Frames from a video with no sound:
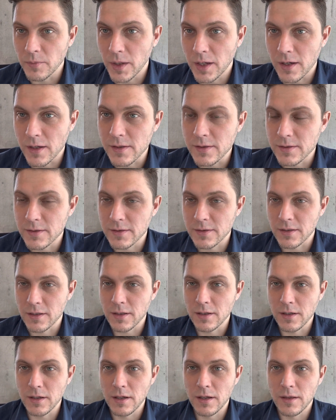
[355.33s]
because
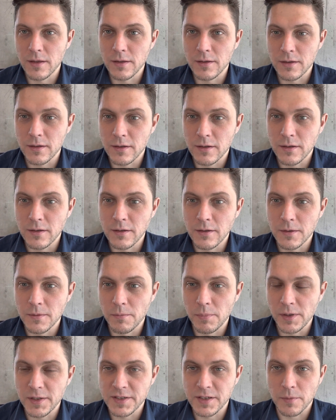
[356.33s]

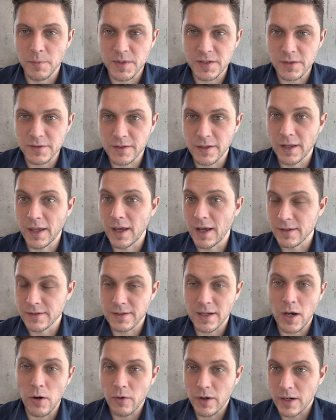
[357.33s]
the ballistic missiles that he has
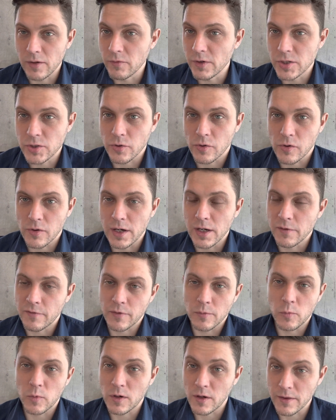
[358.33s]
now can reach Ukraine
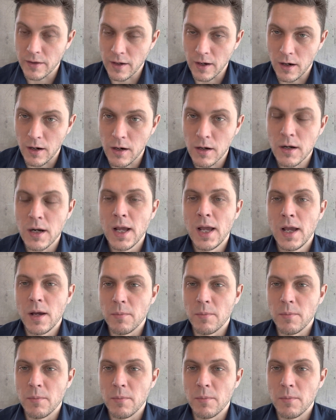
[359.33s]
from where they are.